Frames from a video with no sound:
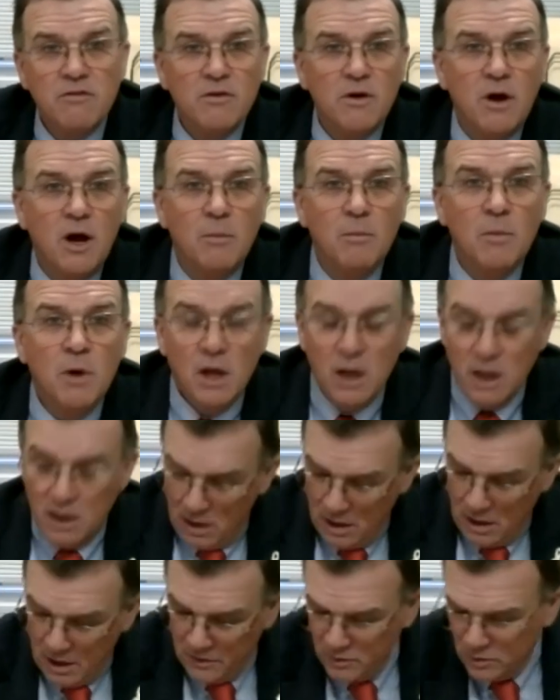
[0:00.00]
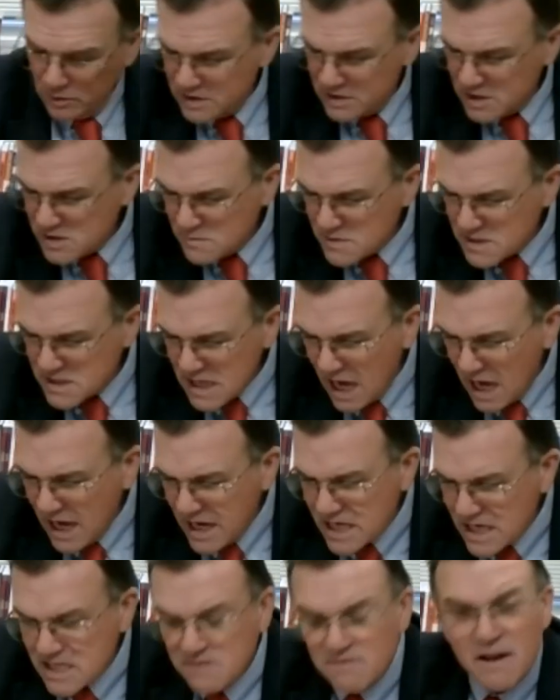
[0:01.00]
from the Autism
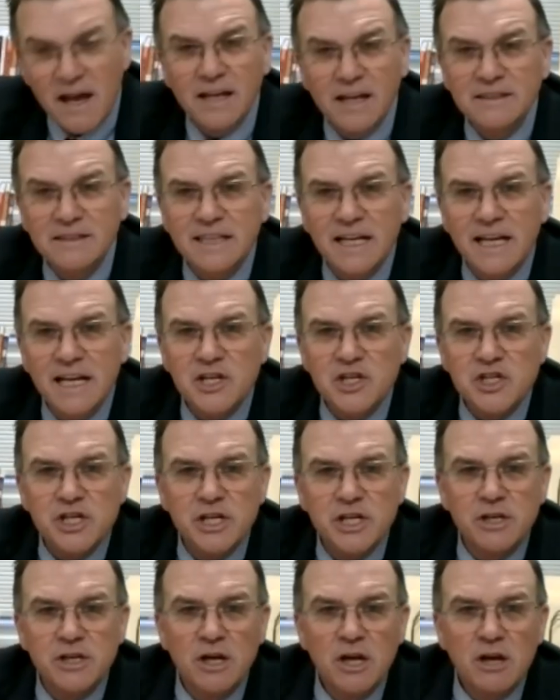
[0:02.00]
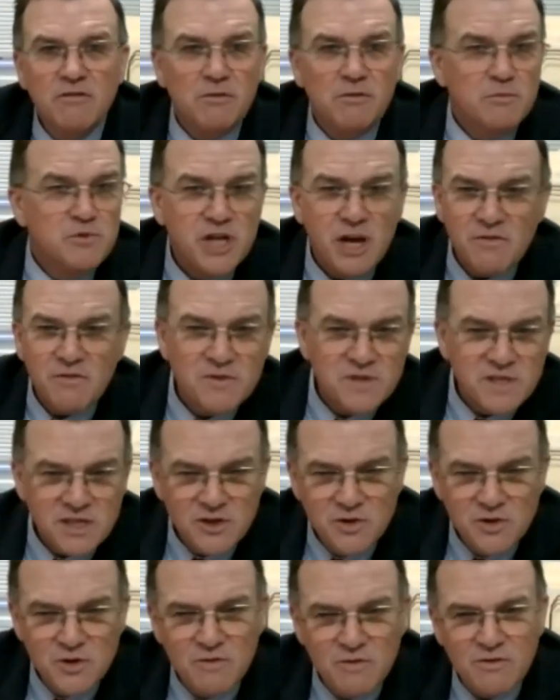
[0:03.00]
Science Foundation, from
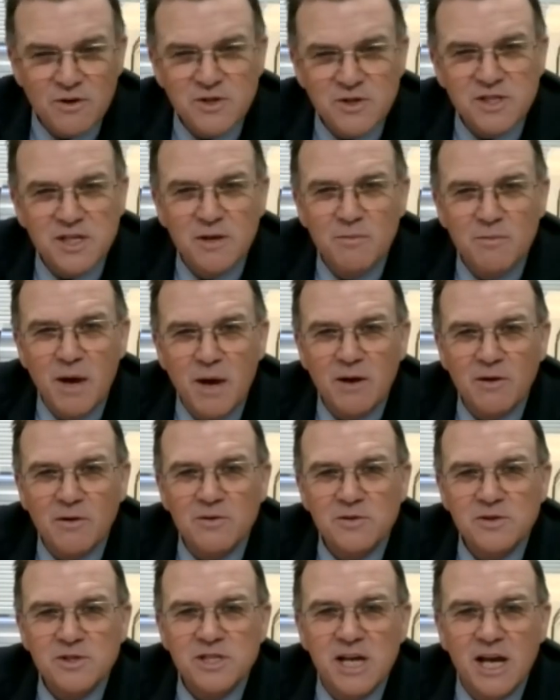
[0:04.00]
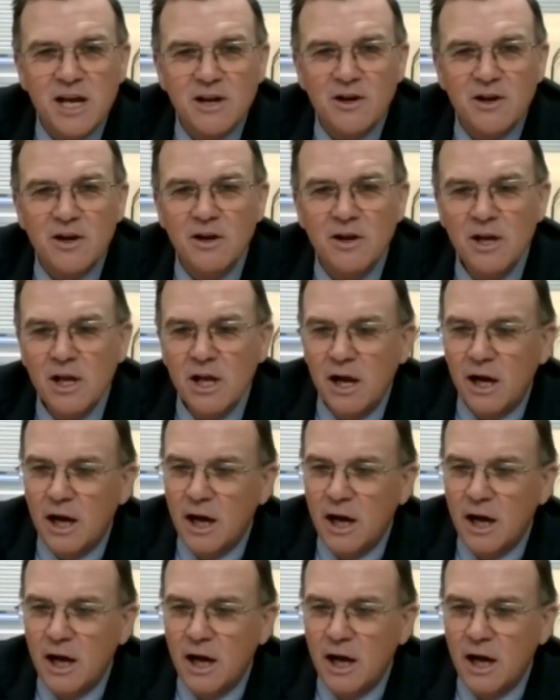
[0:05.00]
Jefferson University Medical Center.